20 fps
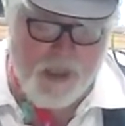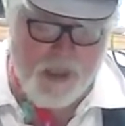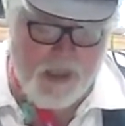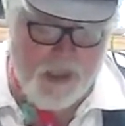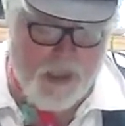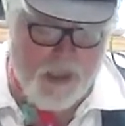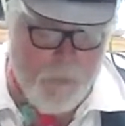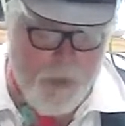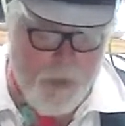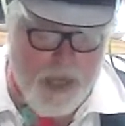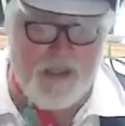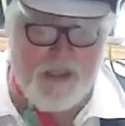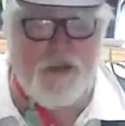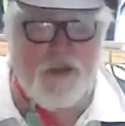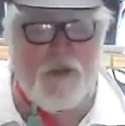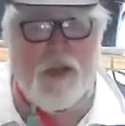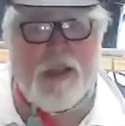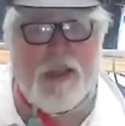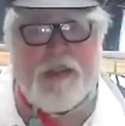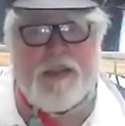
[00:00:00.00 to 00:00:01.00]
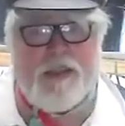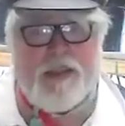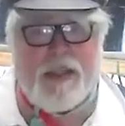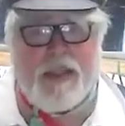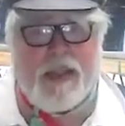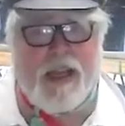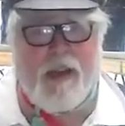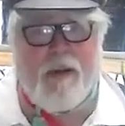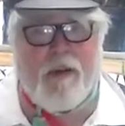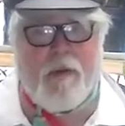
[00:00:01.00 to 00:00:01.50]
the best ones
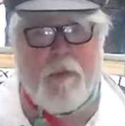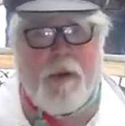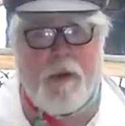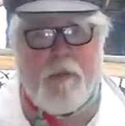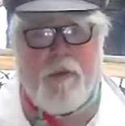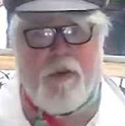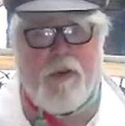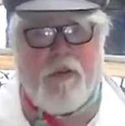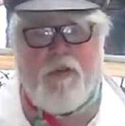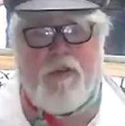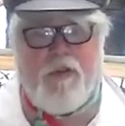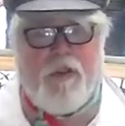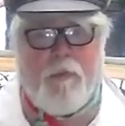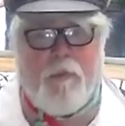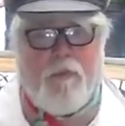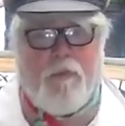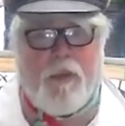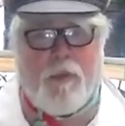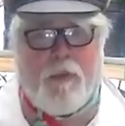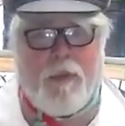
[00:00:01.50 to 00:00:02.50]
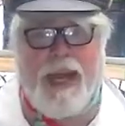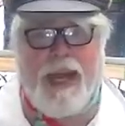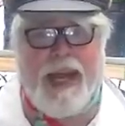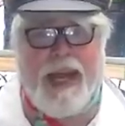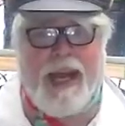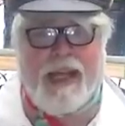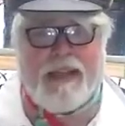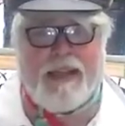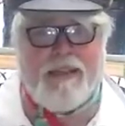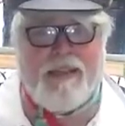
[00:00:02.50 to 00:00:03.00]
that I remember from the
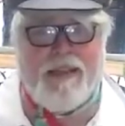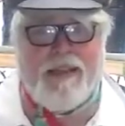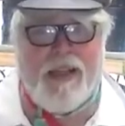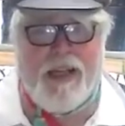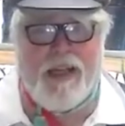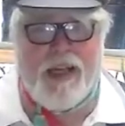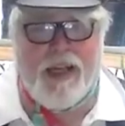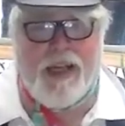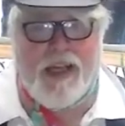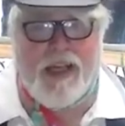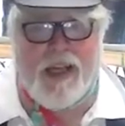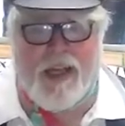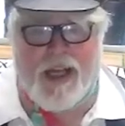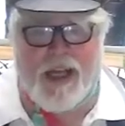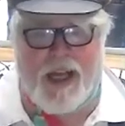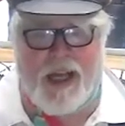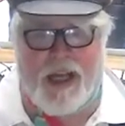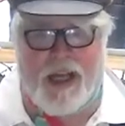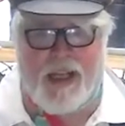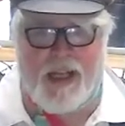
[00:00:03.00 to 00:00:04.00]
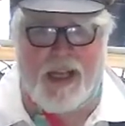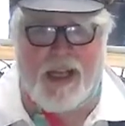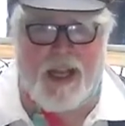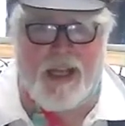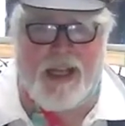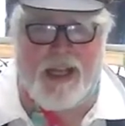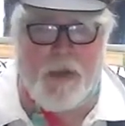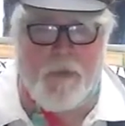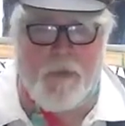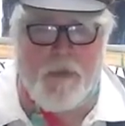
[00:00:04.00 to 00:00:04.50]
past,
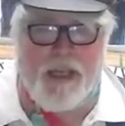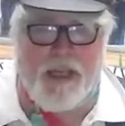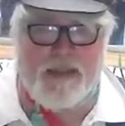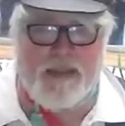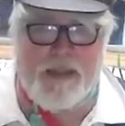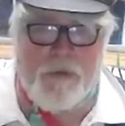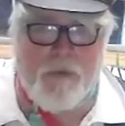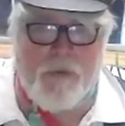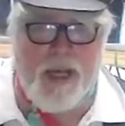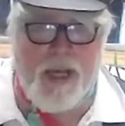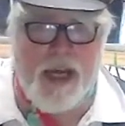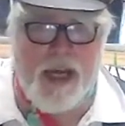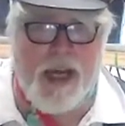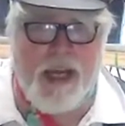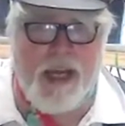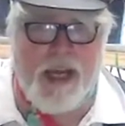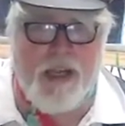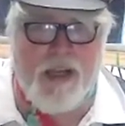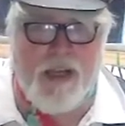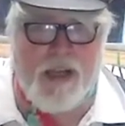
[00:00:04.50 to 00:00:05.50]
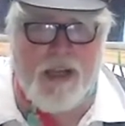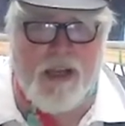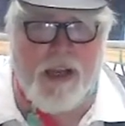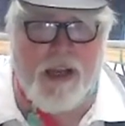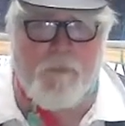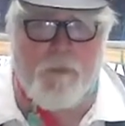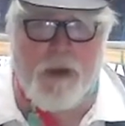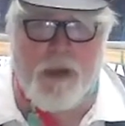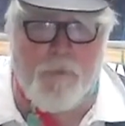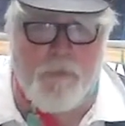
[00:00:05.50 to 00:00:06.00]
like MSMA,
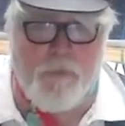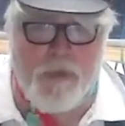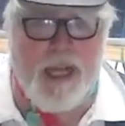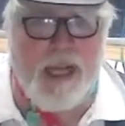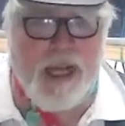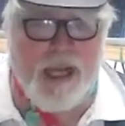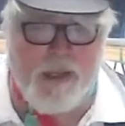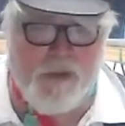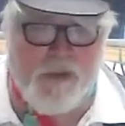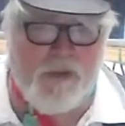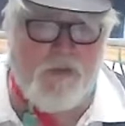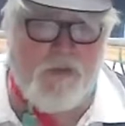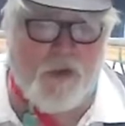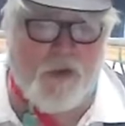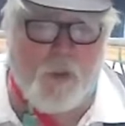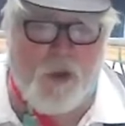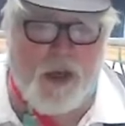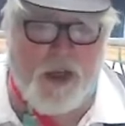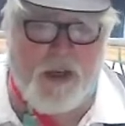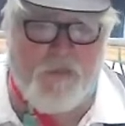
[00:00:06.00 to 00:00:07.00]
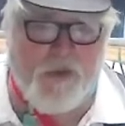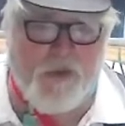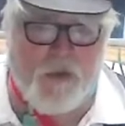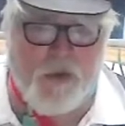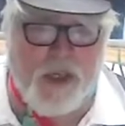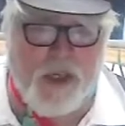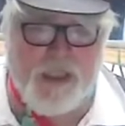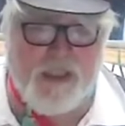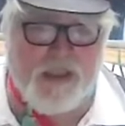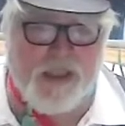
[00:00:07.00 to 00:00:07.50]
have been banned for whatever
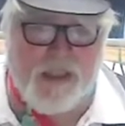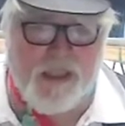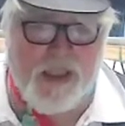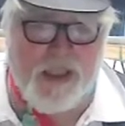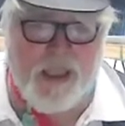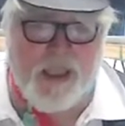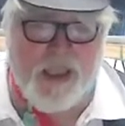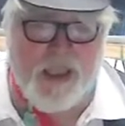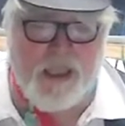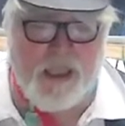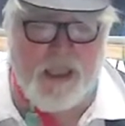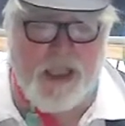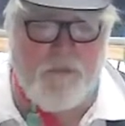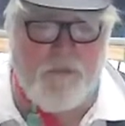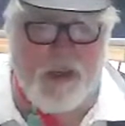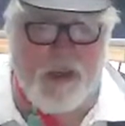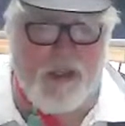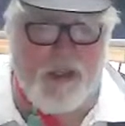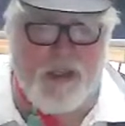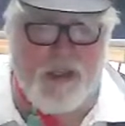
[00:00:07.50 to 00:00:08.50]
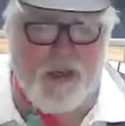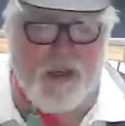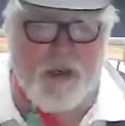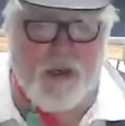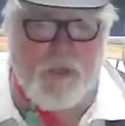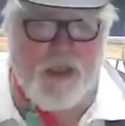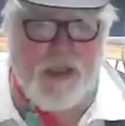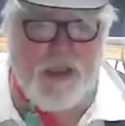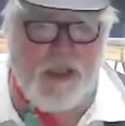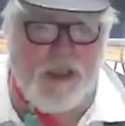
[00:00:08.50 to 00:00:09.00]
reason. They've been
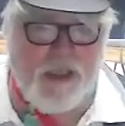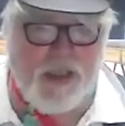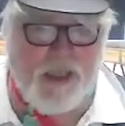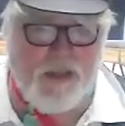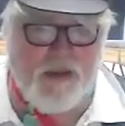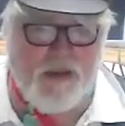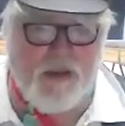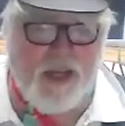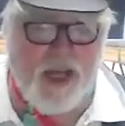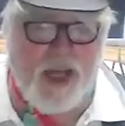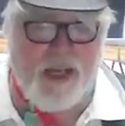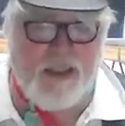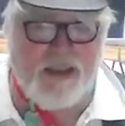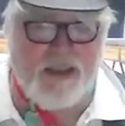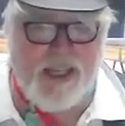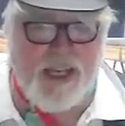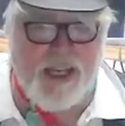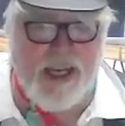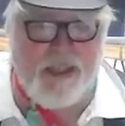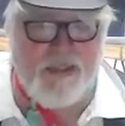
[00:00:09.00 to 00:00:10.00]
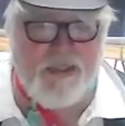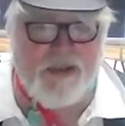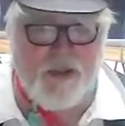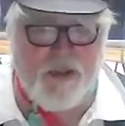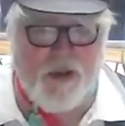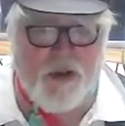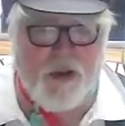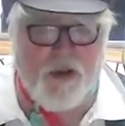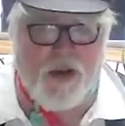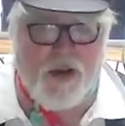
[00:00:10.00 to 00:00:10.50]
determined to either cause
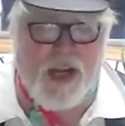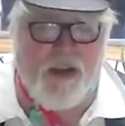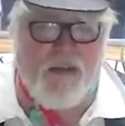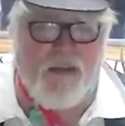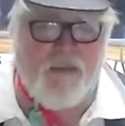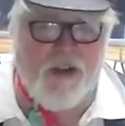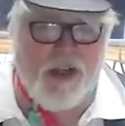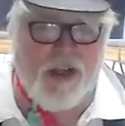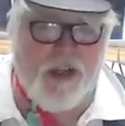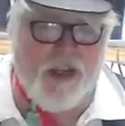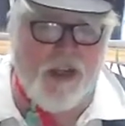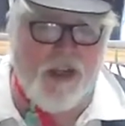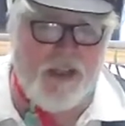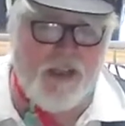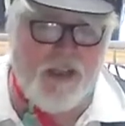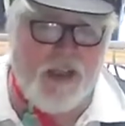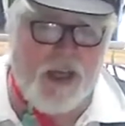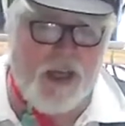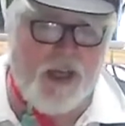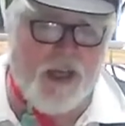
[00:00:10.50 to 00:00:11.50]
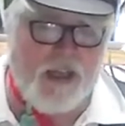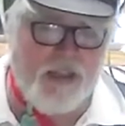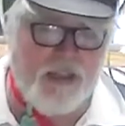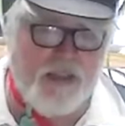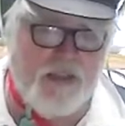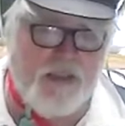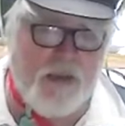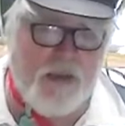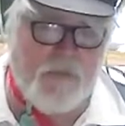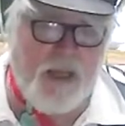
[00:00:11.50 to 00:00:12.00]
cancer or
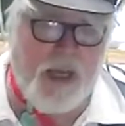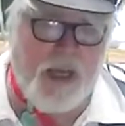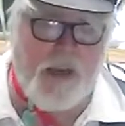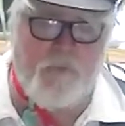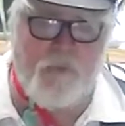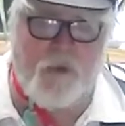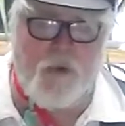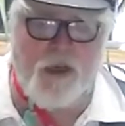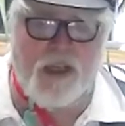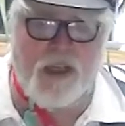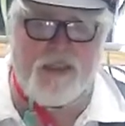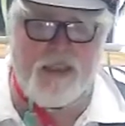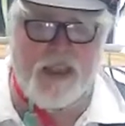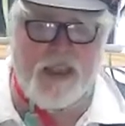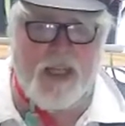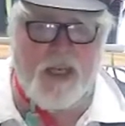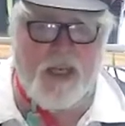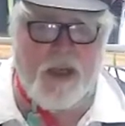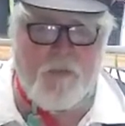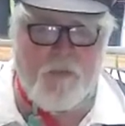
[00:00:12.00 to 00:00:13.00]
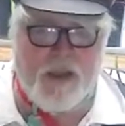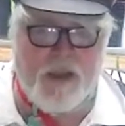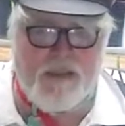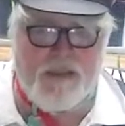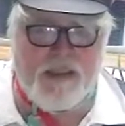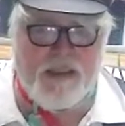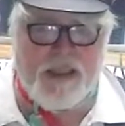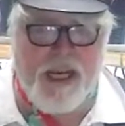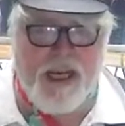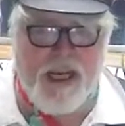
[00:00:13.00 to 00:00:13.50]
have some kind of poison in them
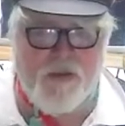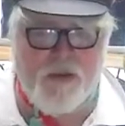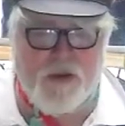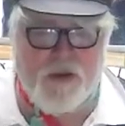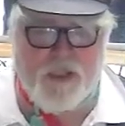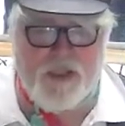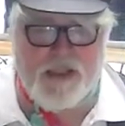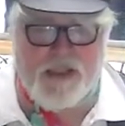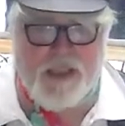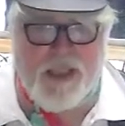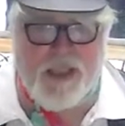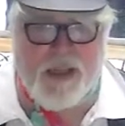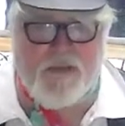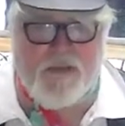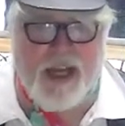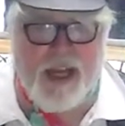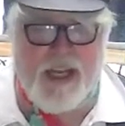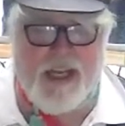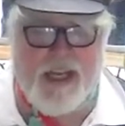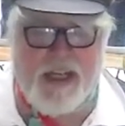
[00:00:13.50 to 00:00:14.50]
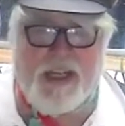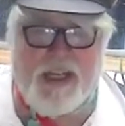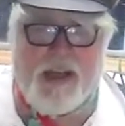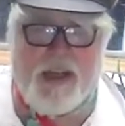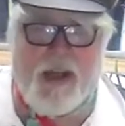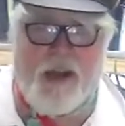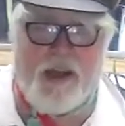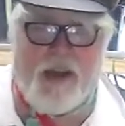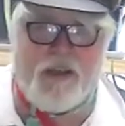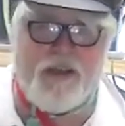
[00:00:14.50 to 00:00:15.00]
that's dangerous if taken in
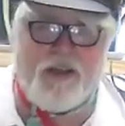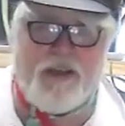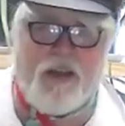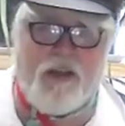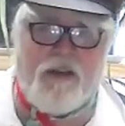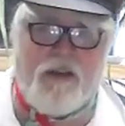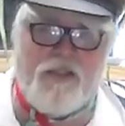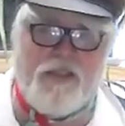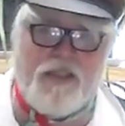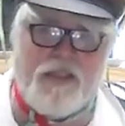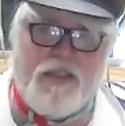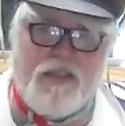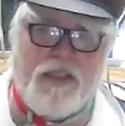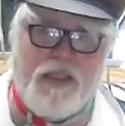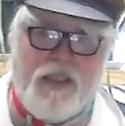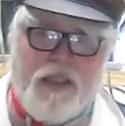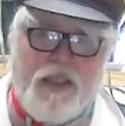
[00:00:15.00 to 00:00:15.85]
large doses.